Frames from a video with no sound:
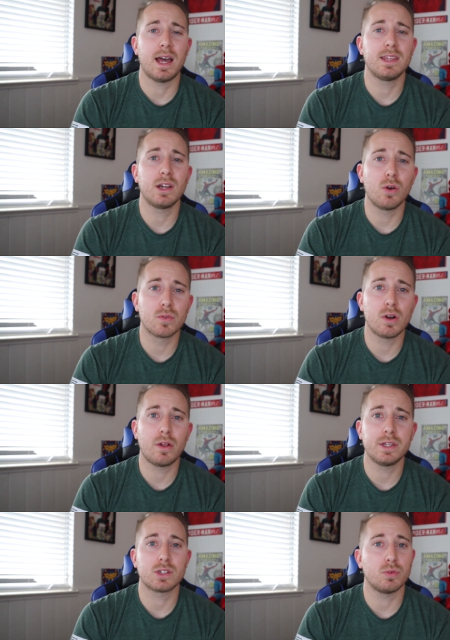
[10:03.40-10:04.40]
I think
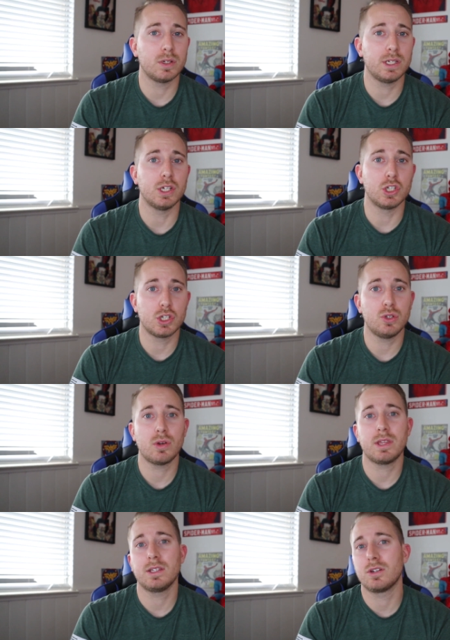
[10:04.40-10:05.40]
overall these are a really good shoe.
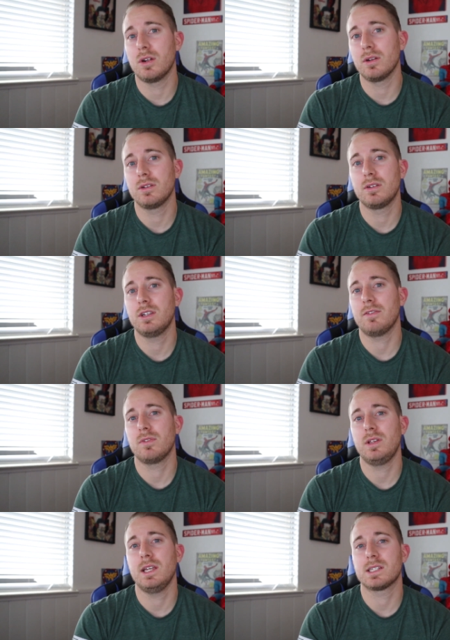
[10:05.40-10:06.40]
I think they're
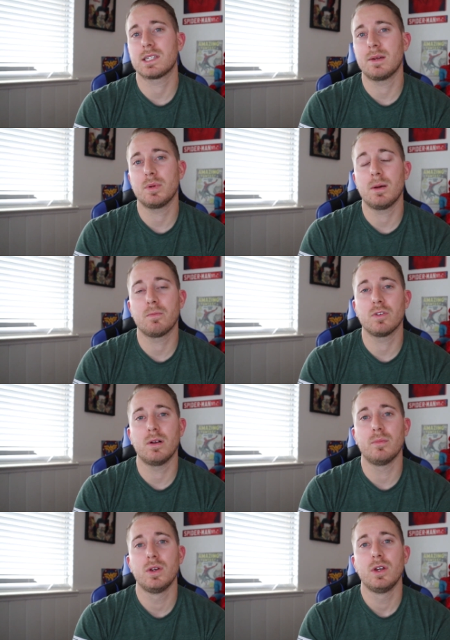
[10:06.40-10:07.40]
definitely a step up
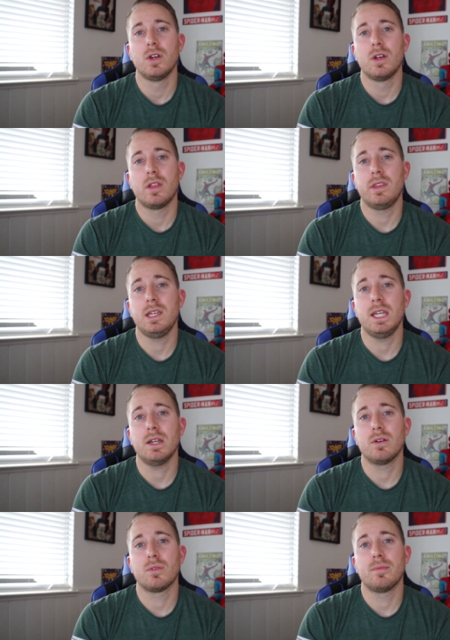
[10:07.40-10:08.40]
from the
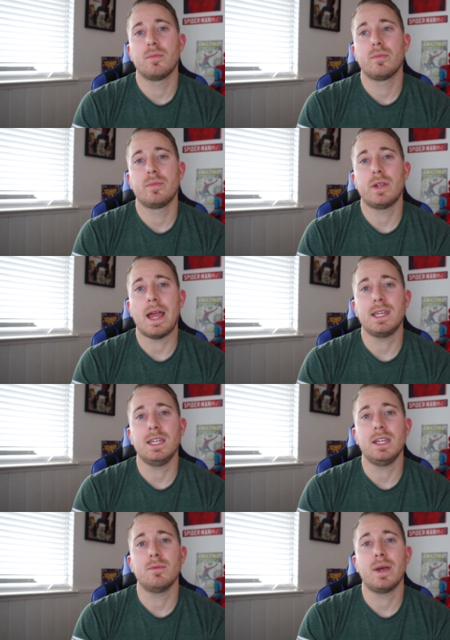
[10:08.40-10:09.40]

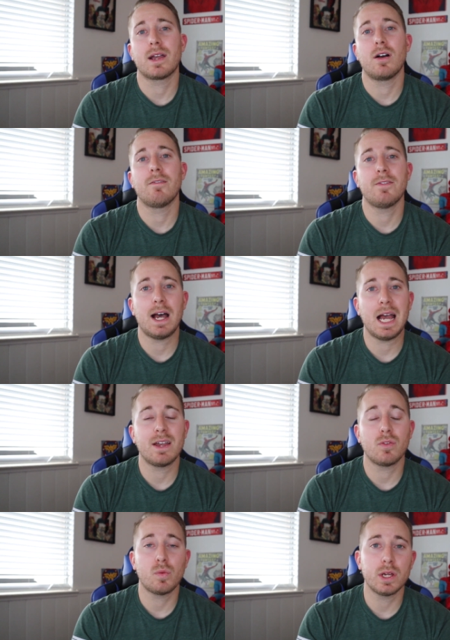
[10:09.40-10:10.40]
Nike Metcon
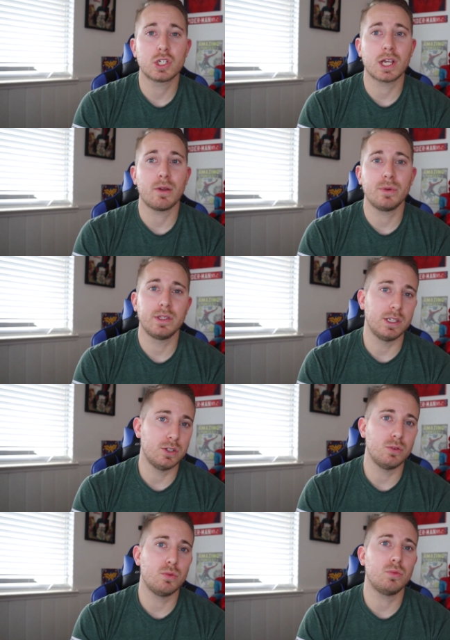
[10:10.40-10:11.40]
5, which I really
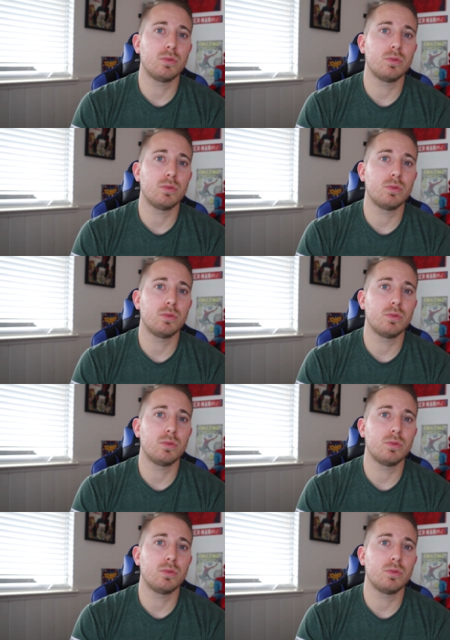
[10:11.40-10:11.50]
do